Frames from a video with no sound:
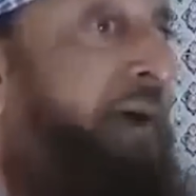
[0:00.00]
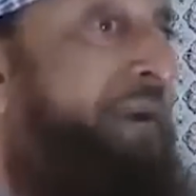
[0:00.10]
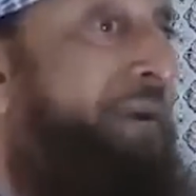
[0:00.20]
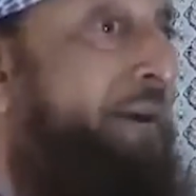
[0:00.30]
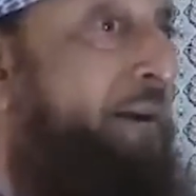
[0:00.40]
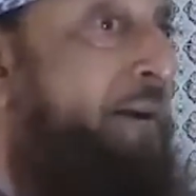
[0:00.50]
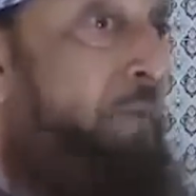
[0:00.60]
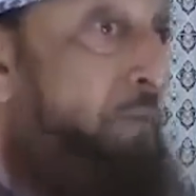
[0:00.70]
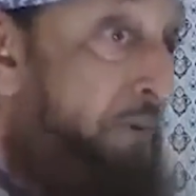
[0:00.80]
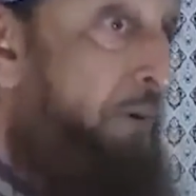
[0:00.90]
of Hind,
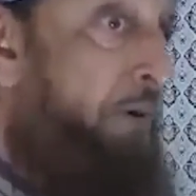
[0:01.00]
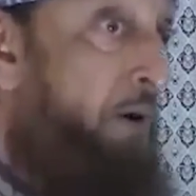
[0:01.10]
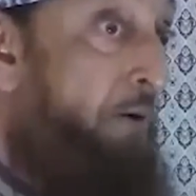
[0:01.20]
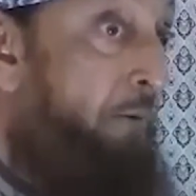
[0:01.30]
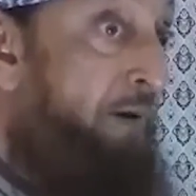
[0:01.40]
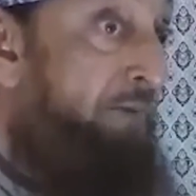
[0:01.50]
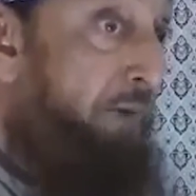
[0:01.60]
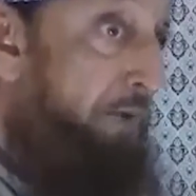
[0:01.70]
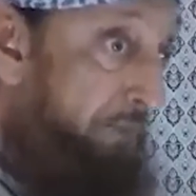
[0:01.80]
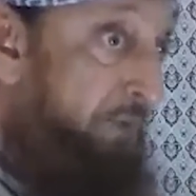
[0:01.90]
but the
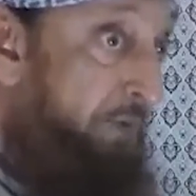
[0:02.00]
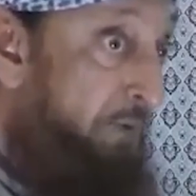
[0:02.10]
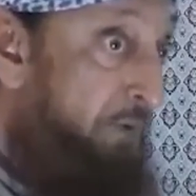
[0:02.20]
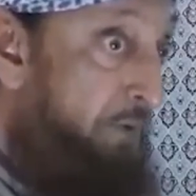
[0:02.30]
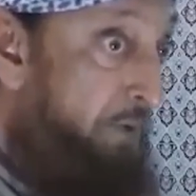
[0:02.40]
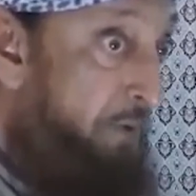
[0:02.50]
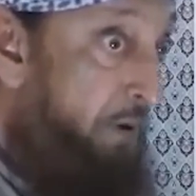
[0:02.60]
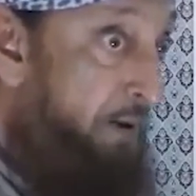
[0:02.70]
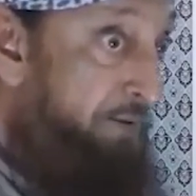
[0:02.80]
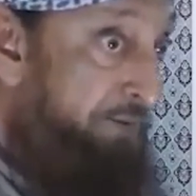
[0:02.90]
conquest of
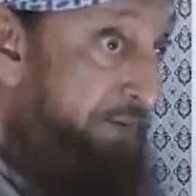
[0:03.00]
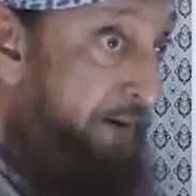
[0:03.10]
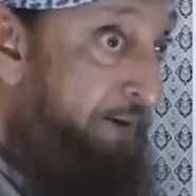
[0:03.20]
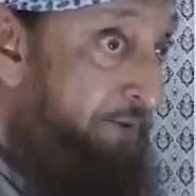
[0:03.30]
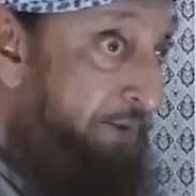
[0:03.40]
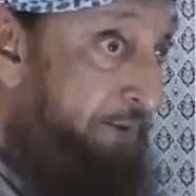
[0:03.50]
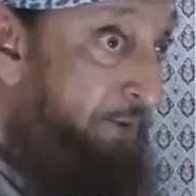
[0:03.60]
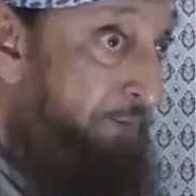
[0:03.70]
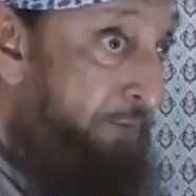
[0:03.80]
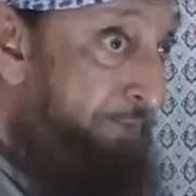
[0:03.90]

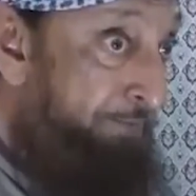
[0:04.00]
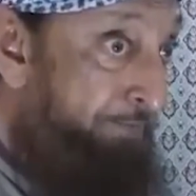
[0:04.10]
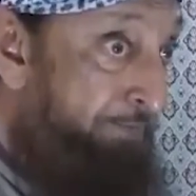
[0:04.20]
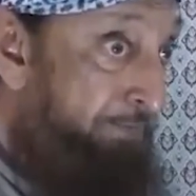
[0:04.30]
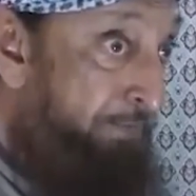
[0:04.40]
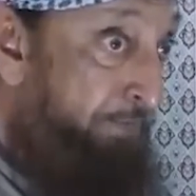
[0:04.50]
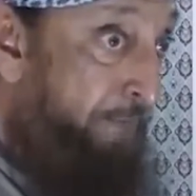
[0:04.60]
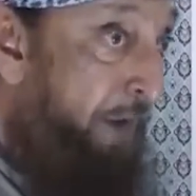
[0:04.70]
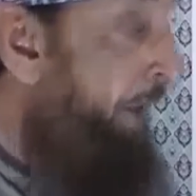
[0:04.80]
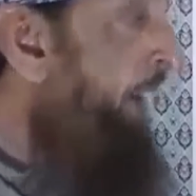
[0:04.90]
Constantinople.
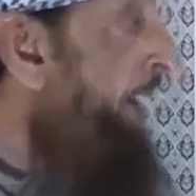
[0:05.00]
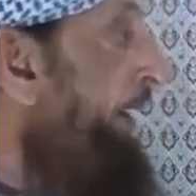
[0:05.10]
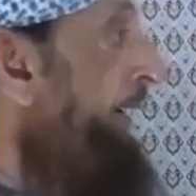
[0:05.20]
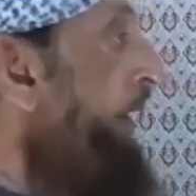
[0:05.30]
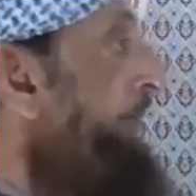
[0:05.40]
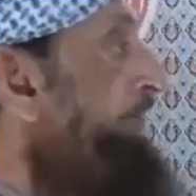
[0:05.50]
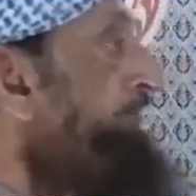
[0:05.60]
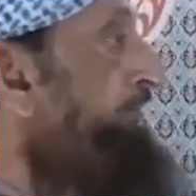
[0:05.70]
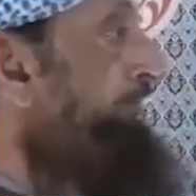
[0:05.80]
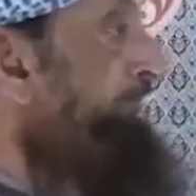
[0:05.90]
Now,